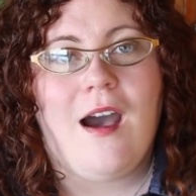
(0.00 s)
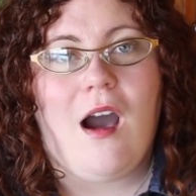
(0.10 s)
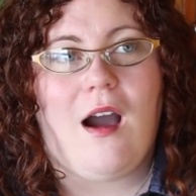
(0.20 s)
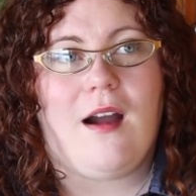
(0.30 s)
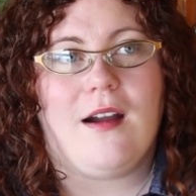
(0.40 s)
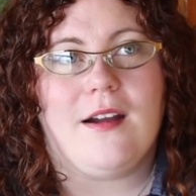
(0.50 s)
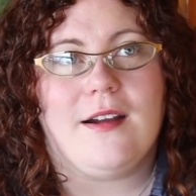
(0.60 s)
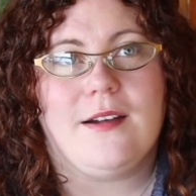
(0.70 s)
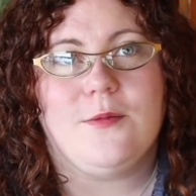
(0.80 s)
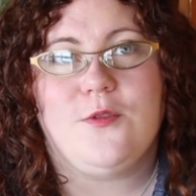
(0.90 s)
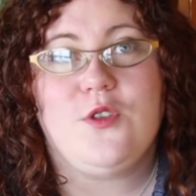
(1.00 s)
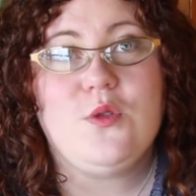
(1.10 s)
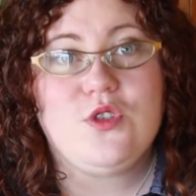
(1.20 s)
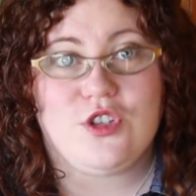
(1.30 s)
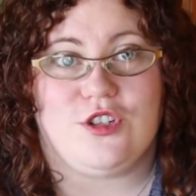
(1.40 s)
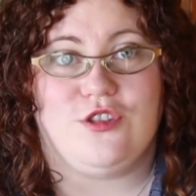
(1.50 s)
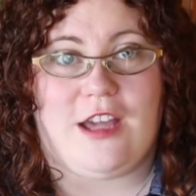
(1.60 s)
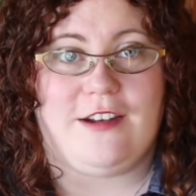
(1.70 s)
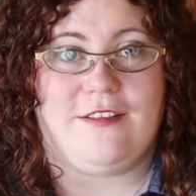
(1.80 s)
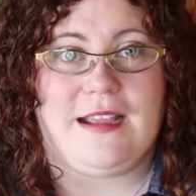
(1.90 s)
our future
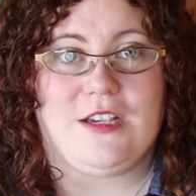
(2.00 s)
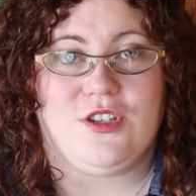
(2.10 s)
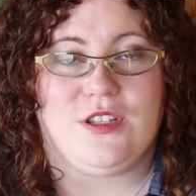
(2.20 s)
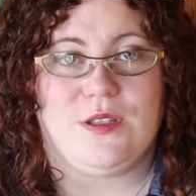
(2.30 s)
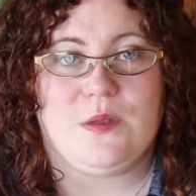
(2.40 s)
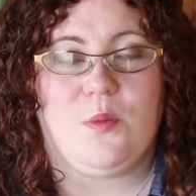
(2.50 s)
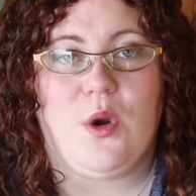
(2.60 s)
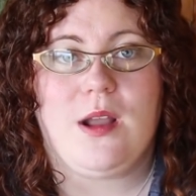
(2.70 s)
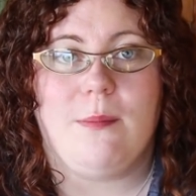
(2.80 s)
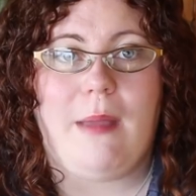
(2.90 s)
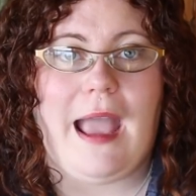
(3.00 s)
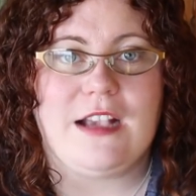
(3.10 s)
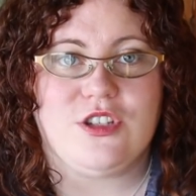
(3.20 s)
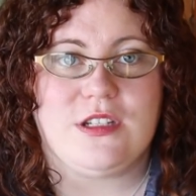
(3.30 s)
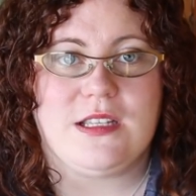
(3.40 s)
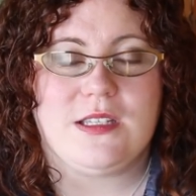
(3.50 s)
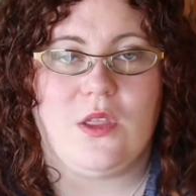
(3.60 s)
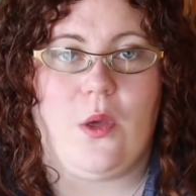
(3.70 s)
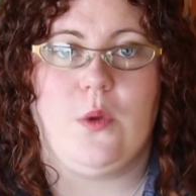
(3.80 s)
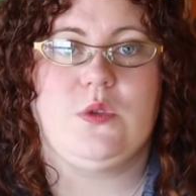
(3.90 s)
generations more compassionate
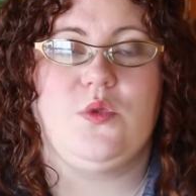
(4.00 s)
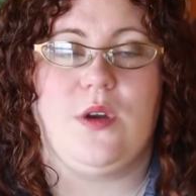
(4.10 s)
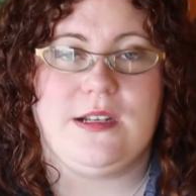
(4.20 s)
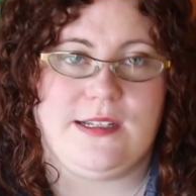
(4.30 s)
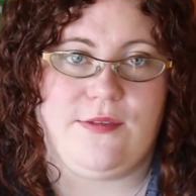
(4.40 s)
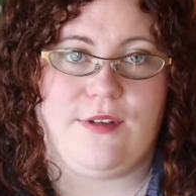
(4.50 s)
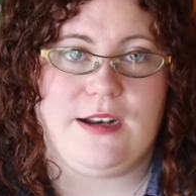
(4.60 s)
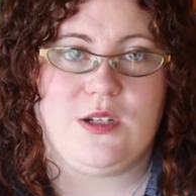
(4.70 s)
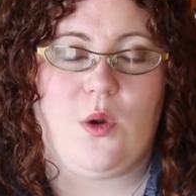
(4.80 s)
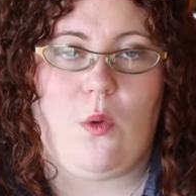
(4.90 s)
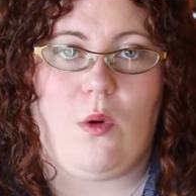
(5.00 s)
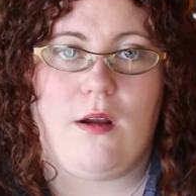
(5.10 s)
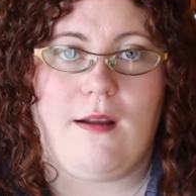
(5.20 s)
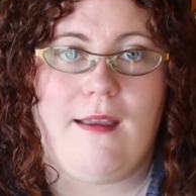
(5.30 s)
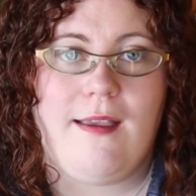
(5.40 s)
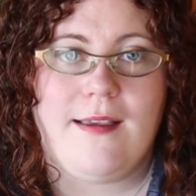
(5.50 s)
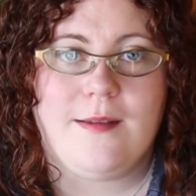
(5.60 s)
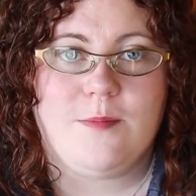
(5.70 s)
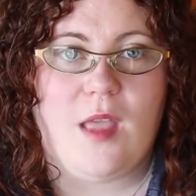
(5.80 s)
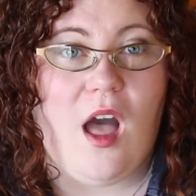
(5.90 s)
to those who are different or
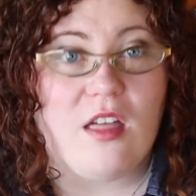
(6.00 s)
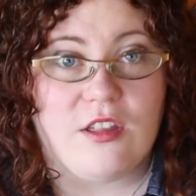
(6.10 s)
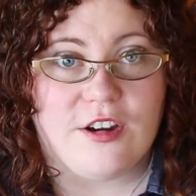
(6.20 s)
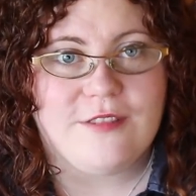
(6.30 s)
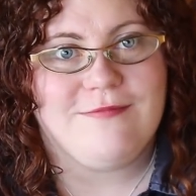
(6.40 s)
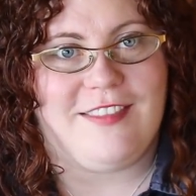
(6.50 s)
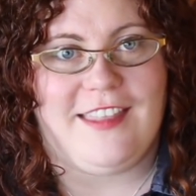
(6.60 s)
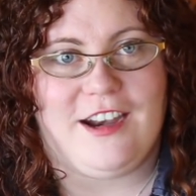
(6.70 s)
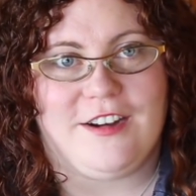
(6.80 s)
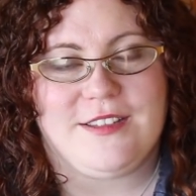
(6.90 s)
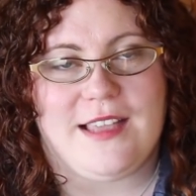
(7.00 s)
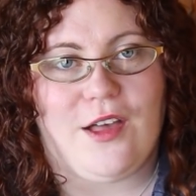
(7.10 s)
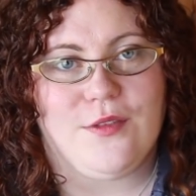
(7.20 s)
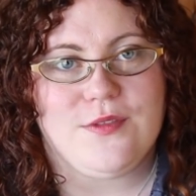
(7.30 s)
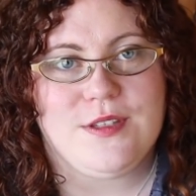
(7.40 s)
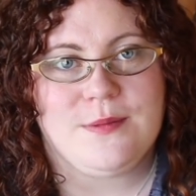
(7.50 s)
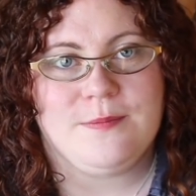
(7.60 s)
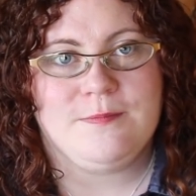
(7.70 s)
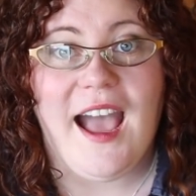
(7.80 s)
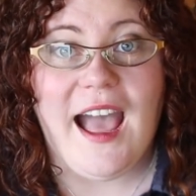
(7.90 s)
other than ourselves.
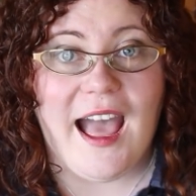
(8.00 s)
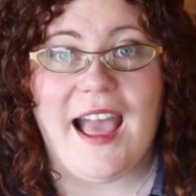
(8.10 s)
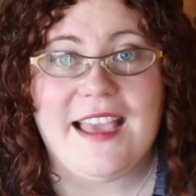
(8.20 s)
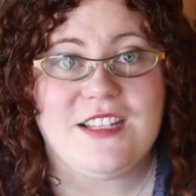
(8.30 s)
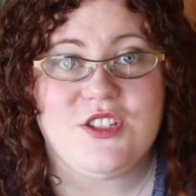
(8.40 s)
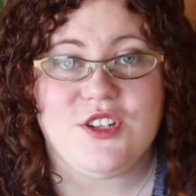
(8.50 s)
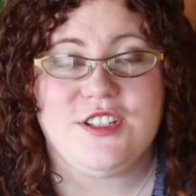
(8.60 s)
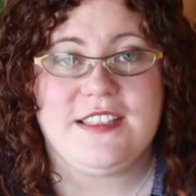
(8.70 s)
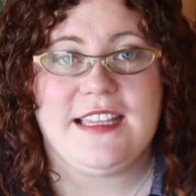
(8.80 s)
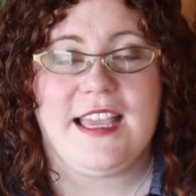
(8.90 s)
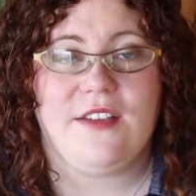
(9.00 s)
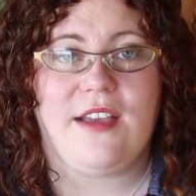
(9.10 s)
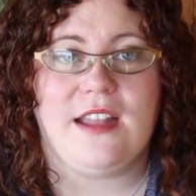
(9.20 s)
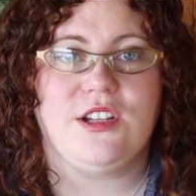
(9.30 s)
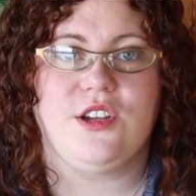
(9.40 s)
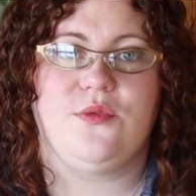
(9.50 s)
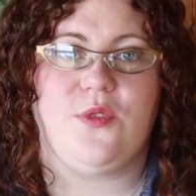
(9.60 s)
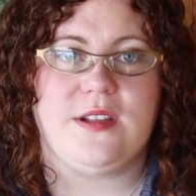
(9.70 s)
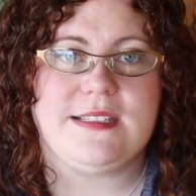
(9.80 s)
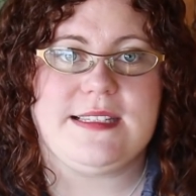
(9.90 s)
I certainly have had to
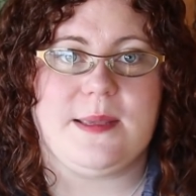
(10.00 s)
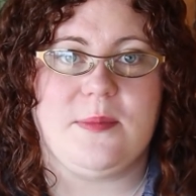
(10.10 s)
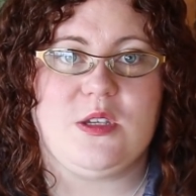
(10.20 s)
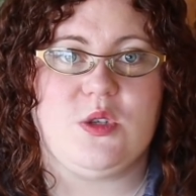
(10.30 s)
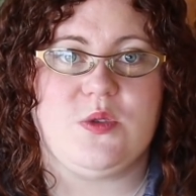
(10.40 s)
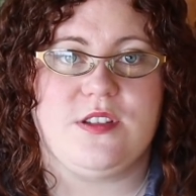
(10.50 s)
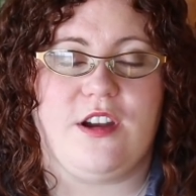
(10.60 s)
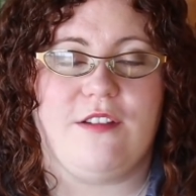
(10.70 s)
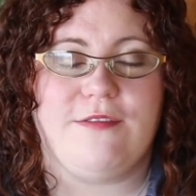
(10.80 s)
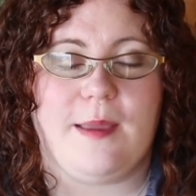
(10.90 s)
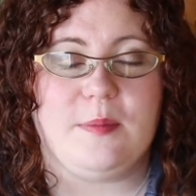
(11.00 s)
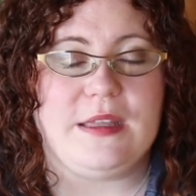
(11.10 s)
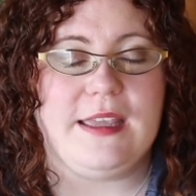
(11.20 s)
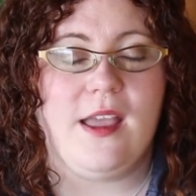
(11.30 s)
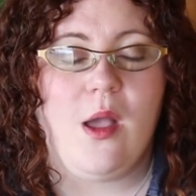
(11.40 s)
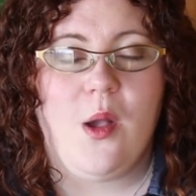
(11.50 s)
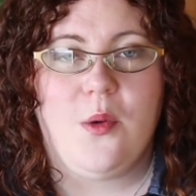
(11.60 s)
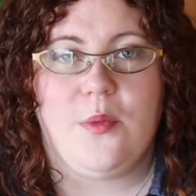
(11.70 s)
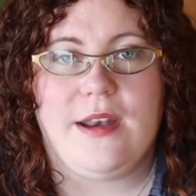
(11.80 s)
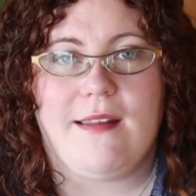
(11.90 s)
confront some issues in our family
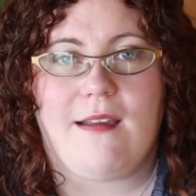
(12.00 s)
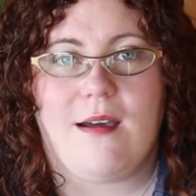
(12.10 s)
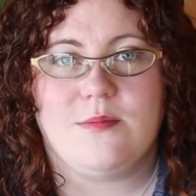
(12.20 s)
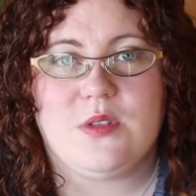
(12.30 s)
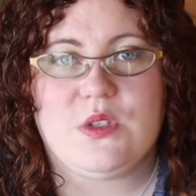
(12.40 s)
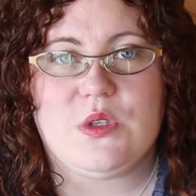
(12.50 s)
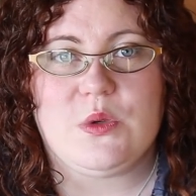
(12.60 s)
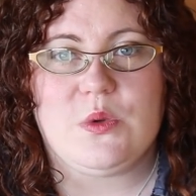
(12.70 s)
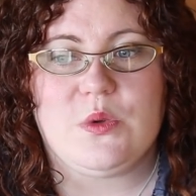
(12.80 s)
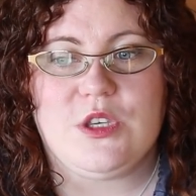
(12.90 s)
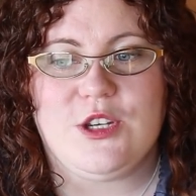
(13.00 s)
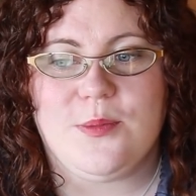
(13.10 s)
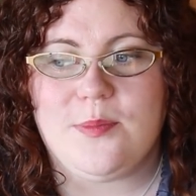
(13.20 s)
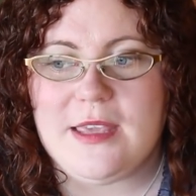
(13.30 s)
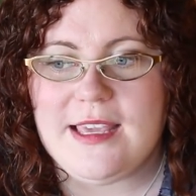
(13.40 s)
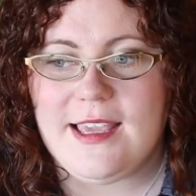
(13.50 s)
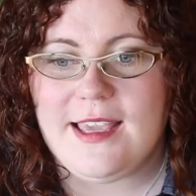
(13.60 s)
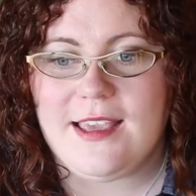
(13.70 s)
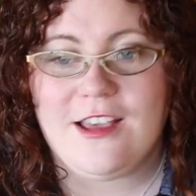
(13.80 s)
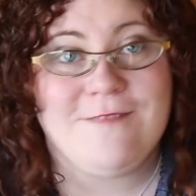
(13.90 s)
when it comes to, you know,
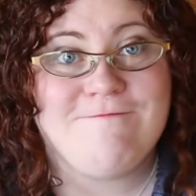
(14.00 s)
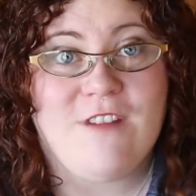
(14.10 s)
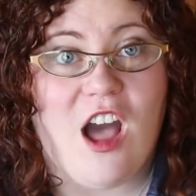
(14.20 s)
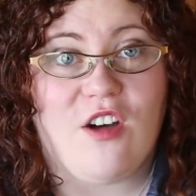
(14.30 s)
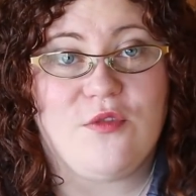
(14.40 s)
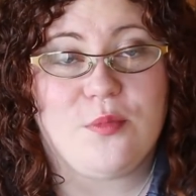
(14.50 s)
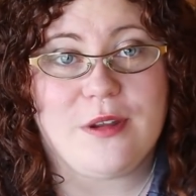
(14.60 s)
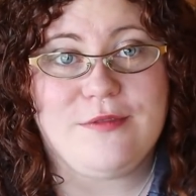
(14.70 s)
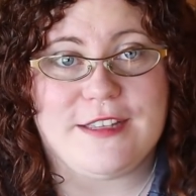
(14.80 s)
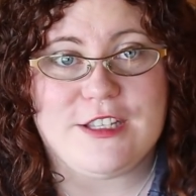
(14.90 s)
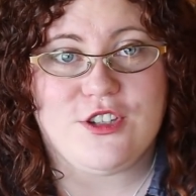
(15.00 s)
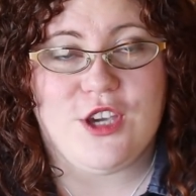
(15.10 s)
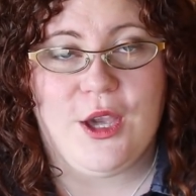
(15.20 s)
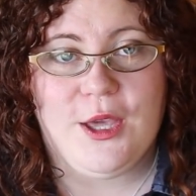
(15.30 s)
being of privilege.